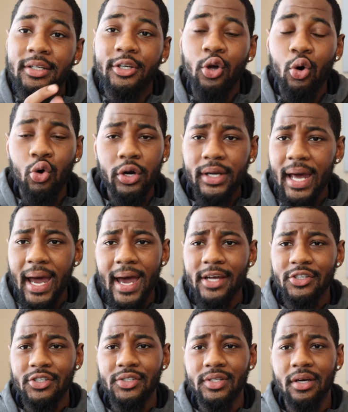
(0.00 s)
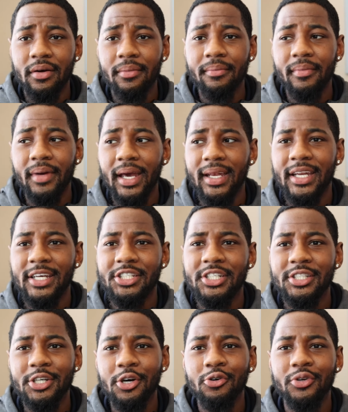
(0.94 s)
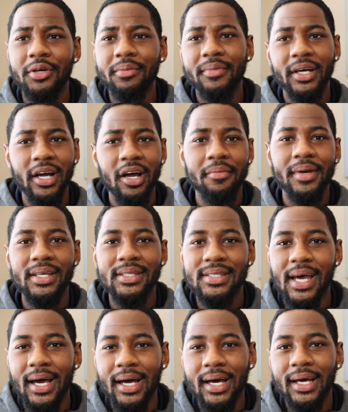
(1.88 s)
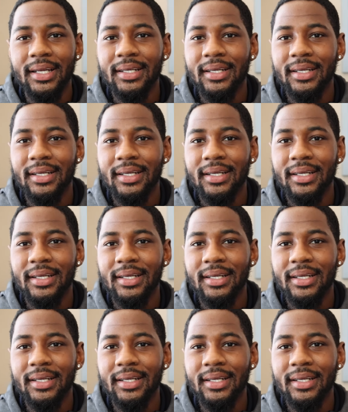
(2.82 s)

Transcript: DoorDash or something, and then she told them to come inside.